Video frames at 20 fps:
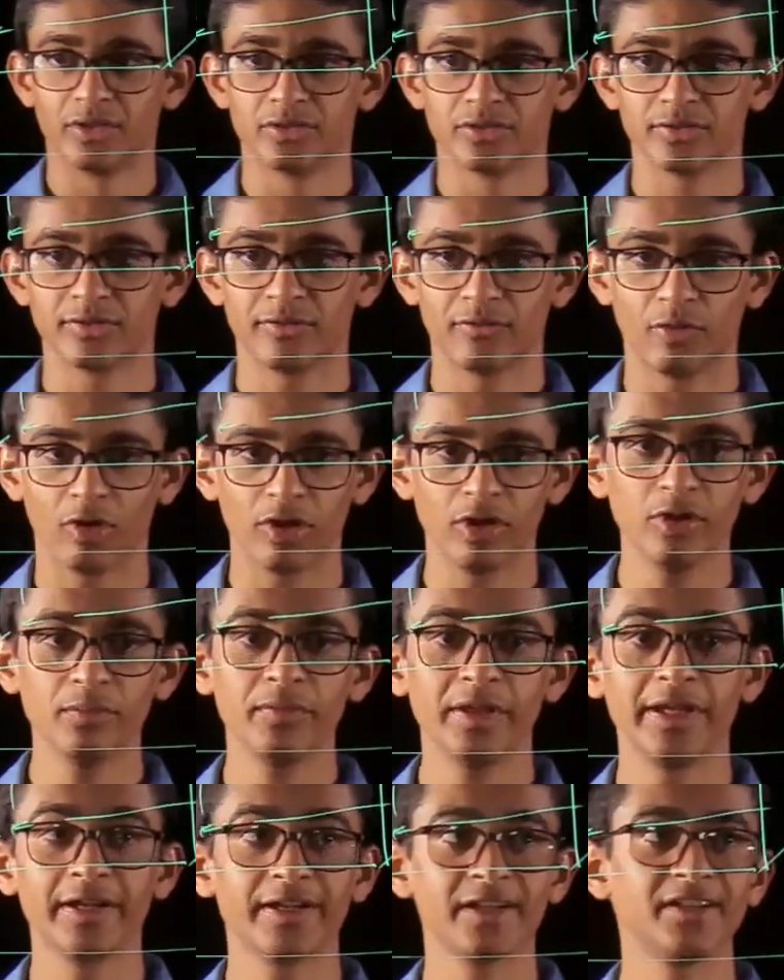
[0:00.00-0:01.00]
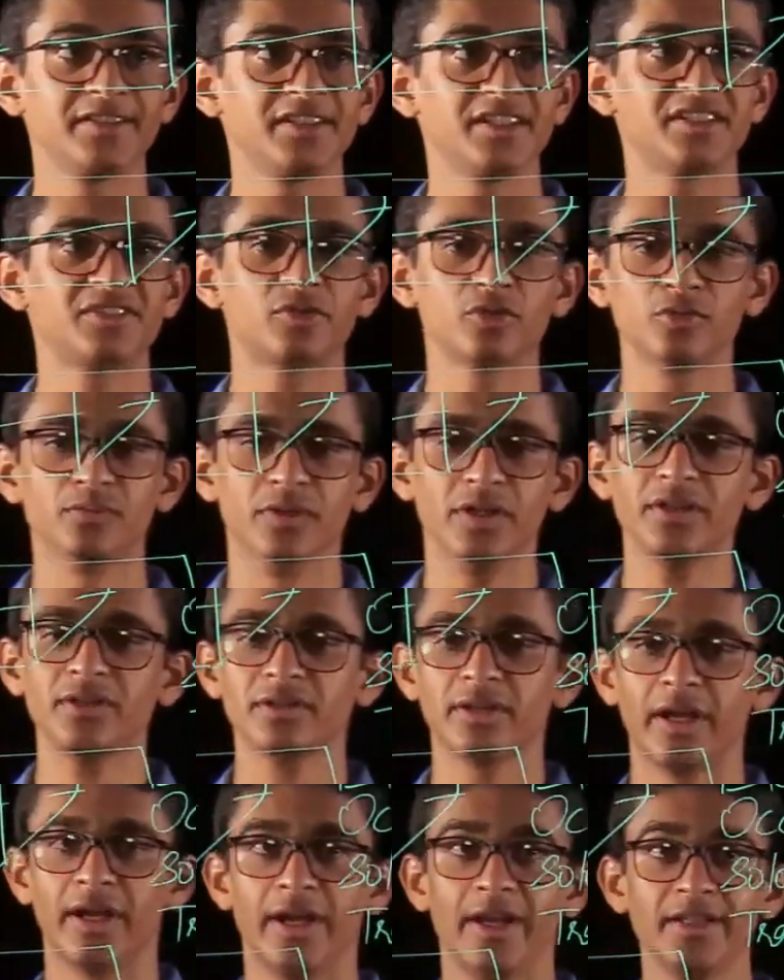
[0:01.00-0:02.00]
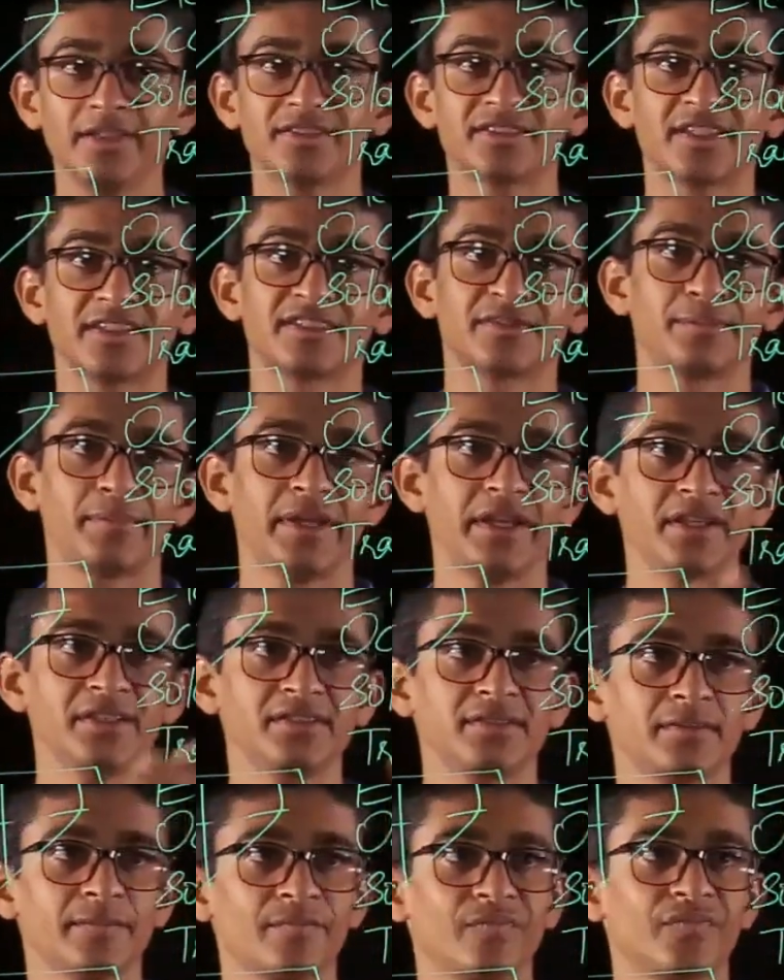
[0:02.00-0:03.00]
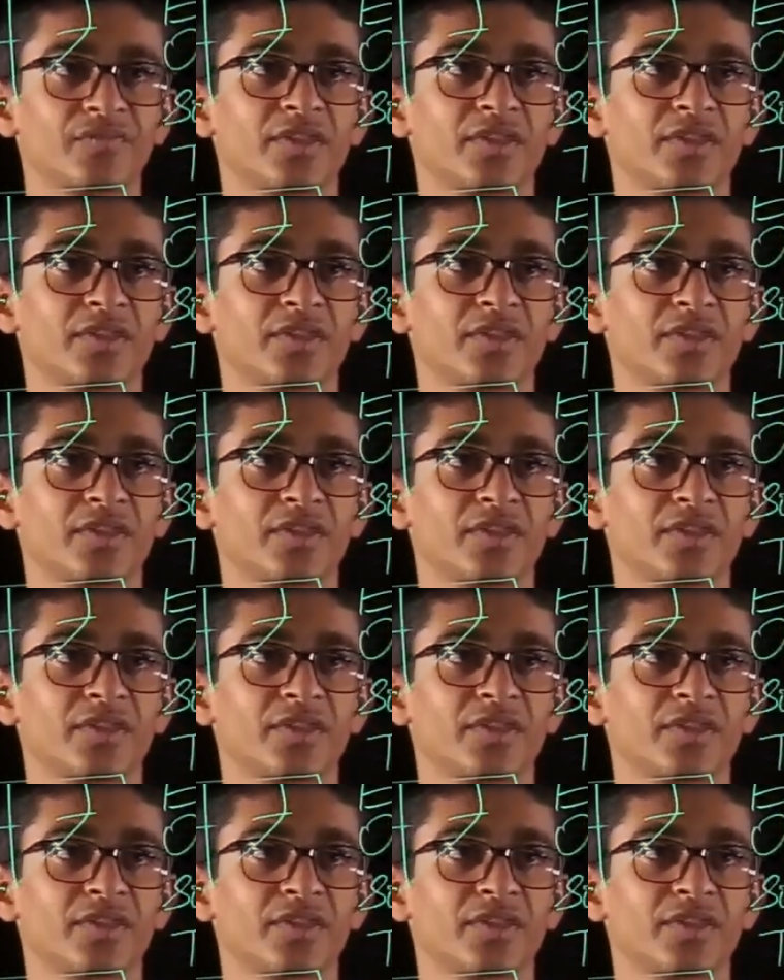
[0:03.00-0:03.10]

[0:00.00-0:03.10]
So the volume increases too much, hence the space